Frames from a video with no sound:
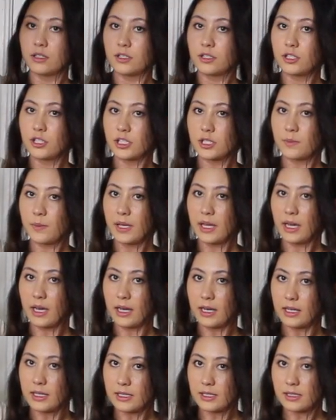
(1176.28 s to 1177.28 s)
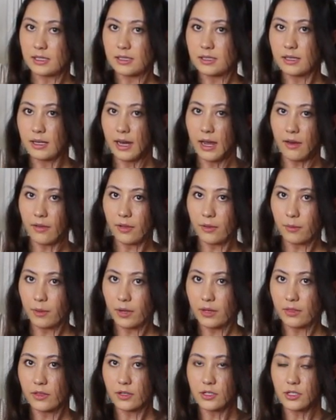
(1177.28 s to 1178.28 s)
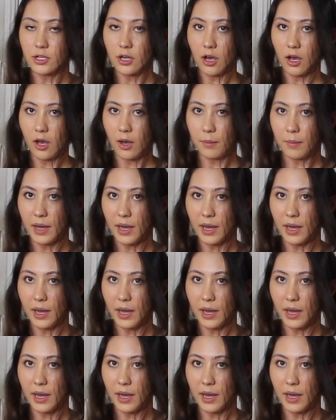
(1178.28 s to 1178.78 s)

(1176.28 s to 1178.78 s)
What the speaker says: just because now that we're at the top,